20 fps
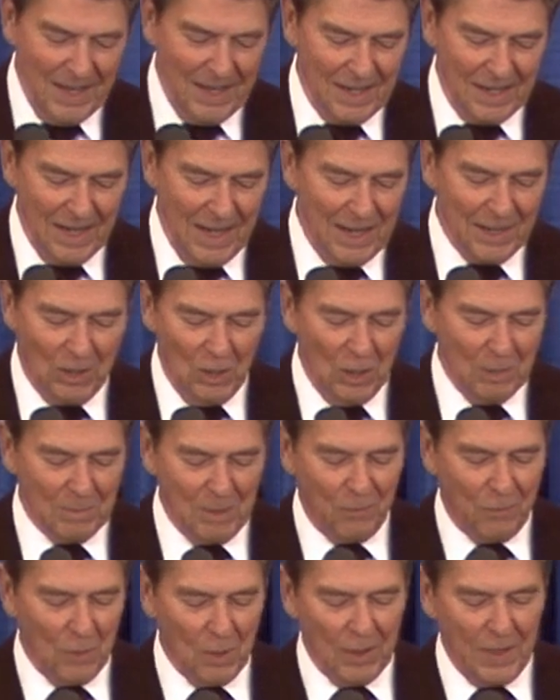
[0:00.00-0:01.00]
Not long
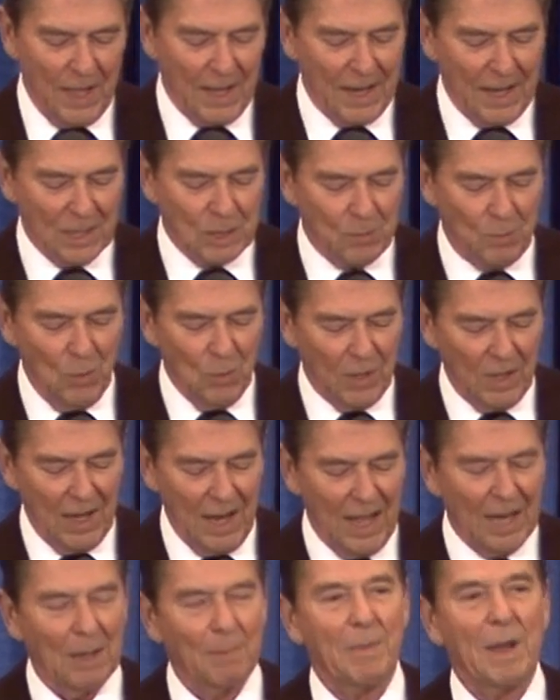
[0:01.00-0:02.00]
before that, I spoke in
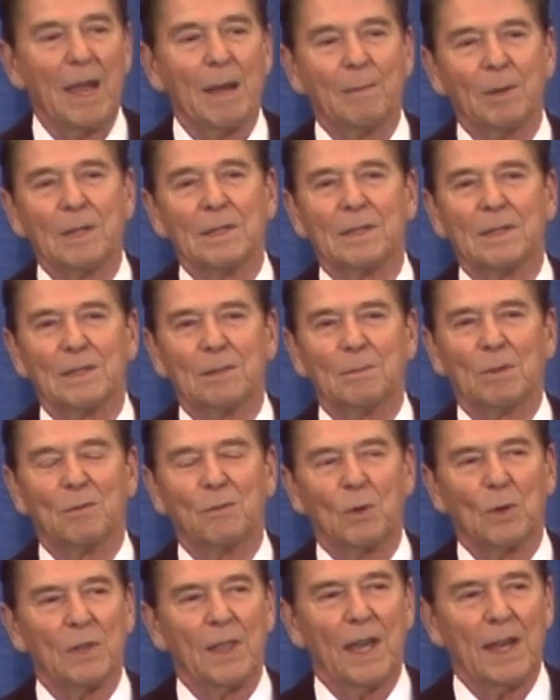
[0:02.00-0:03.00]
Alabama, and
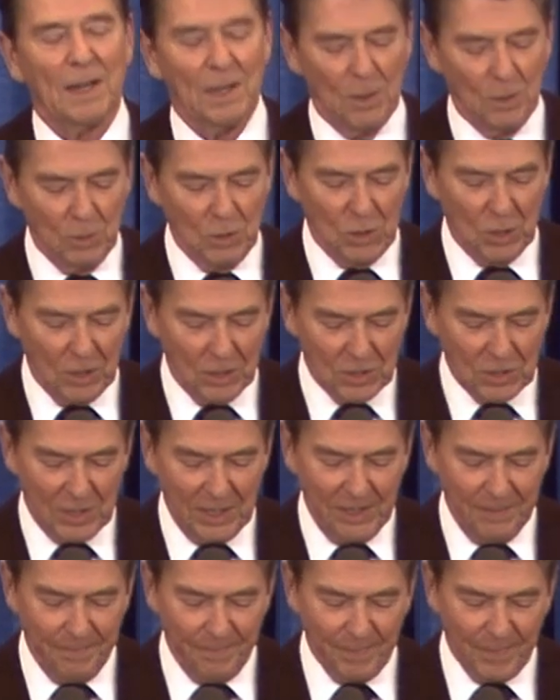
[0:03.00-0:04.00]
before that in New
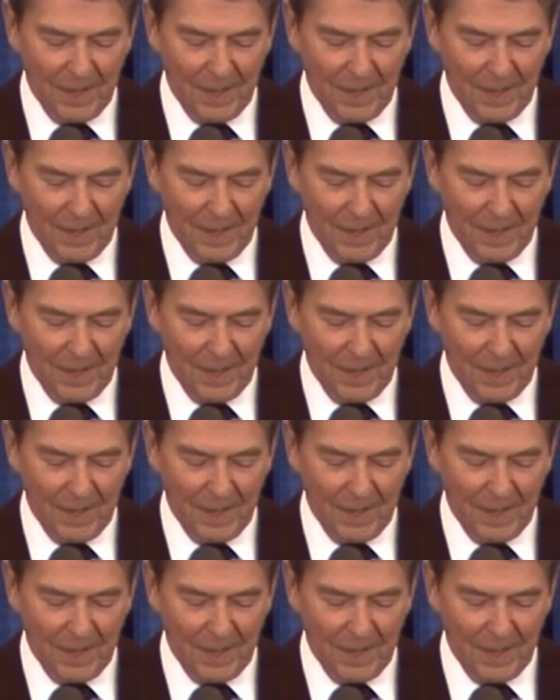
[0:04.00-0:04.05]
Jersey.